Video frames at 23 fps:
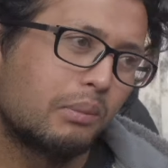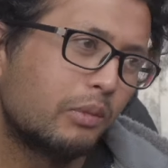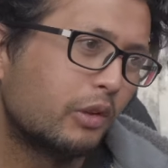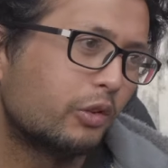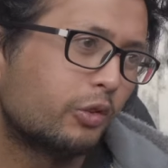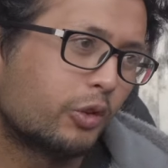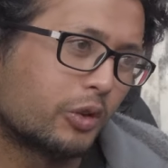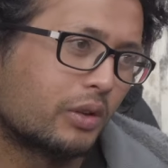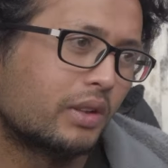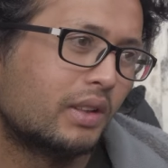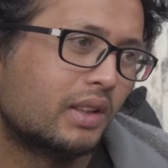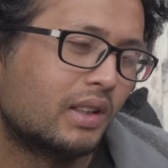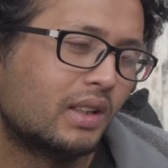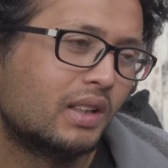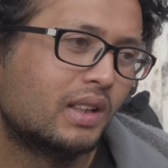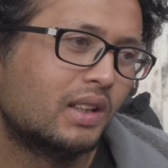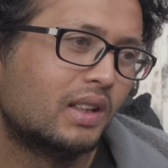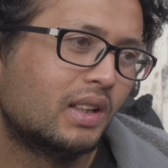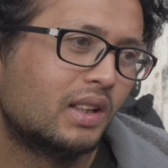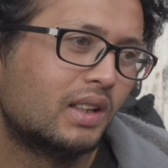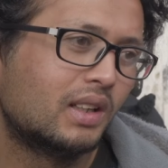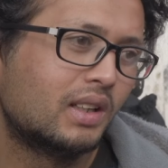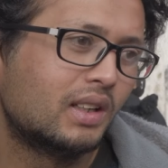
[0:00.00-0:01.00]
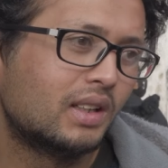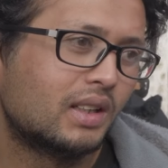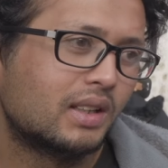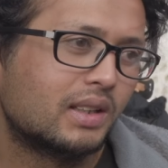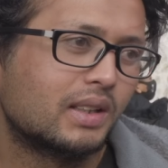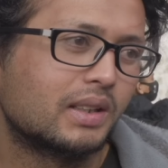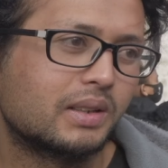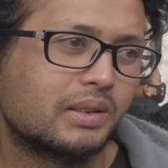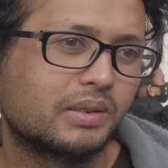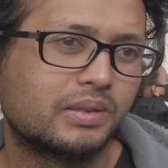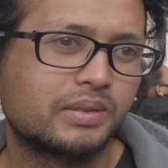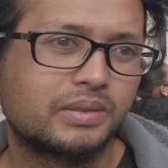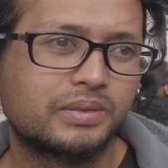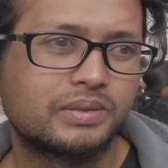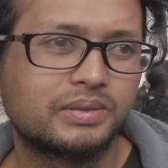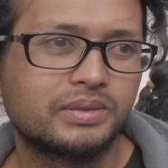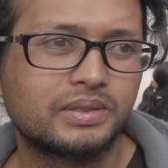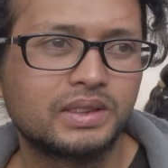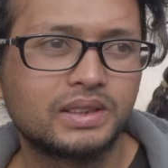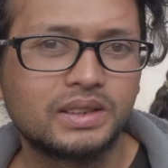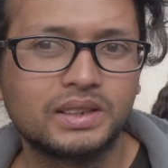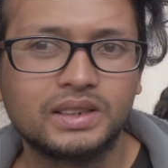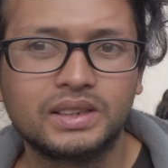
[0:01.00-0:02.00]
time before. Yeah, yeah, yeah,
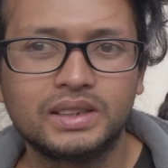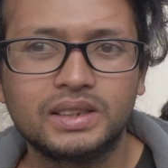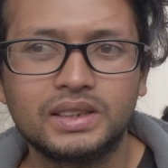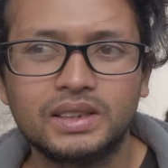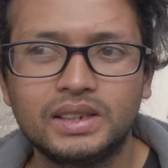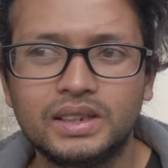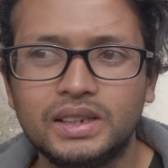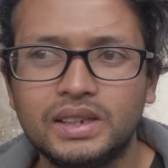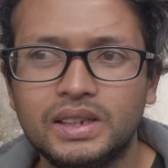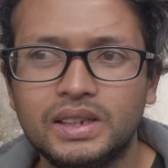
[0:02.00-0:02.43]
yeah, yeah,